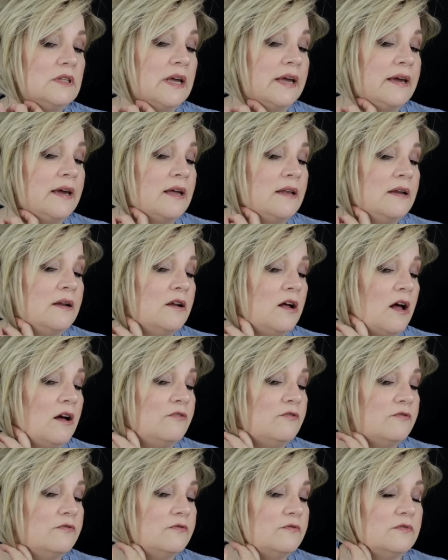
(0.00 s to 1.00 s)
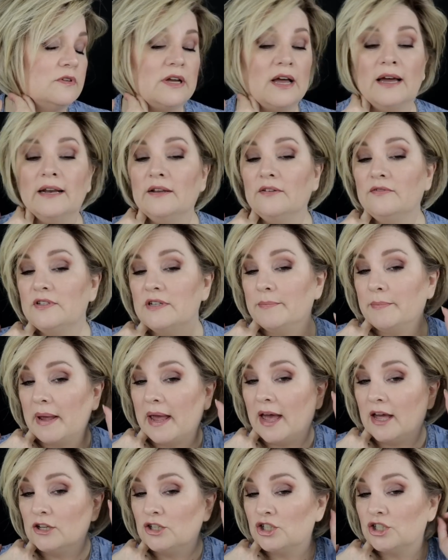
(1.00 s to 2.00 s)
I cut it off kind of to
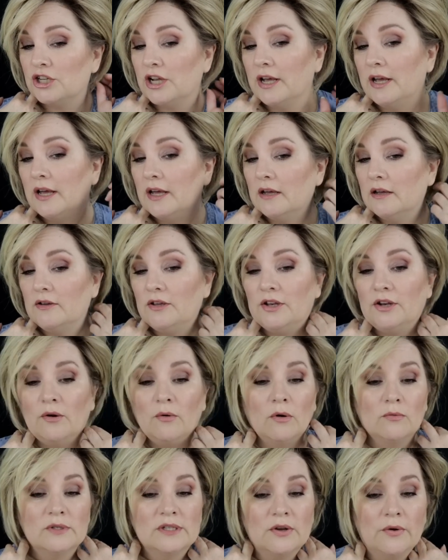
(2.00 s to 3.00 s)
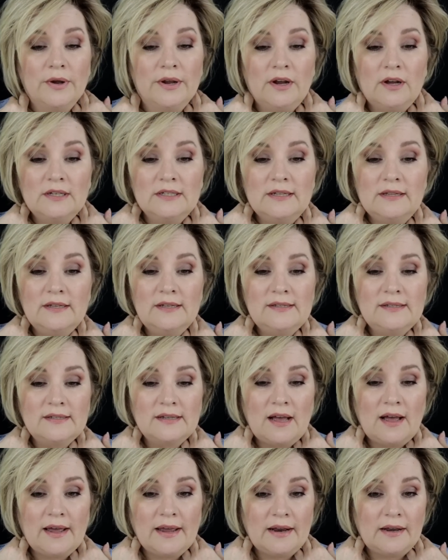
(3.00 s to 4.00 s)
match you know what was going on to this
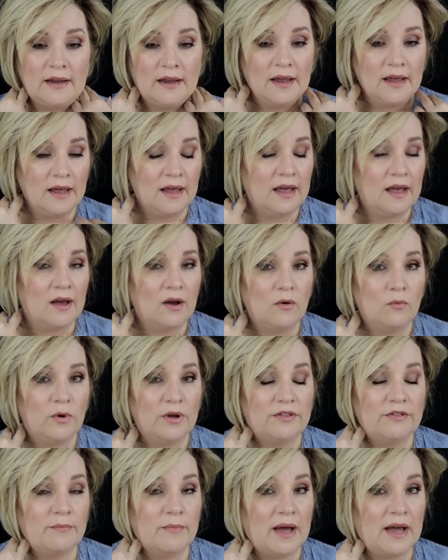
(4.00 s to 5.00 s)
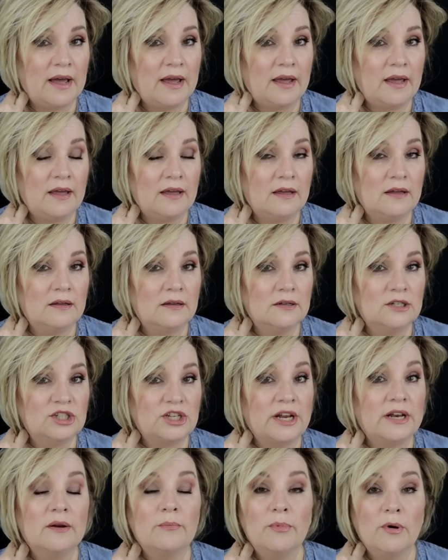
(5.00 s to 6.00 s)
side with my
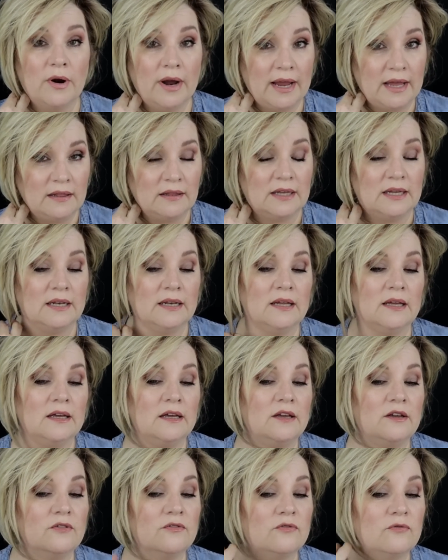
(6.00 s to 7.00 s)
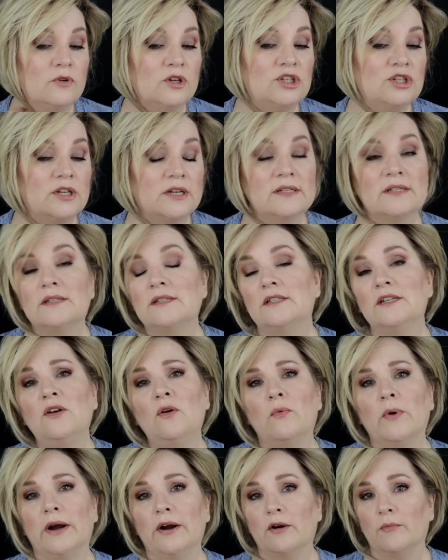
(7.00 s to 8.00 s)
shaded praline Eve, which is
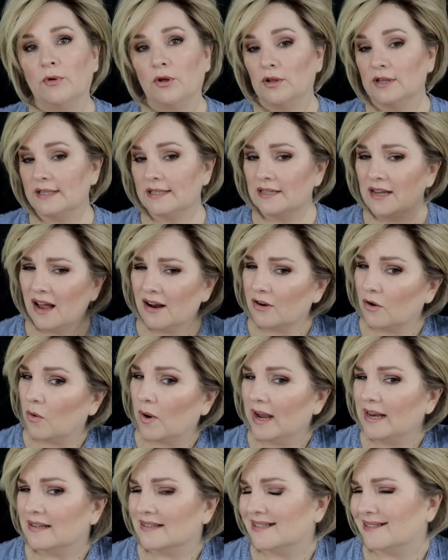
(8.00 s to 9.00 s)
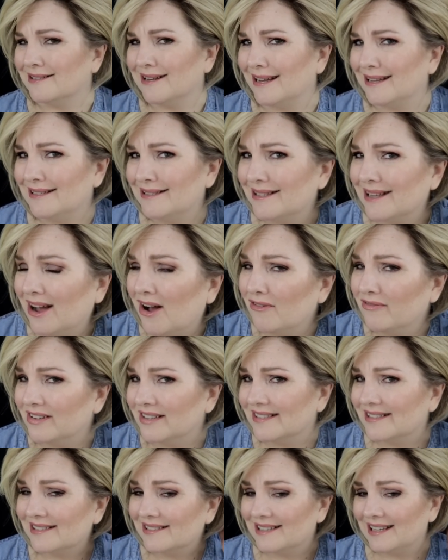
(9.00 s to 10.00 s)
still wearable. It's not quite as nice,
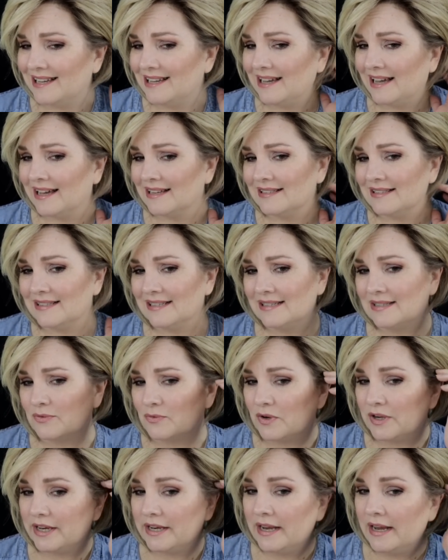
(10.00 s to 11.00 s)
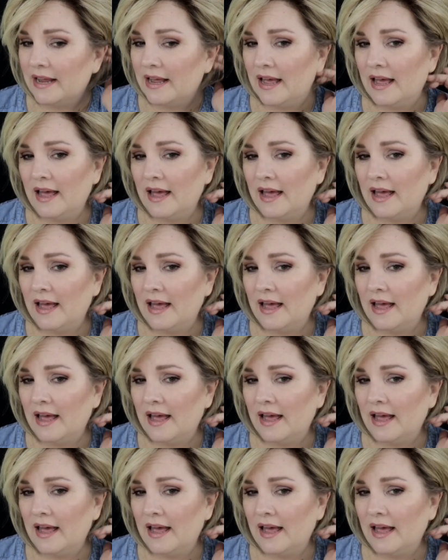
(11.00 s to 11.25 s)
obviously, as this one.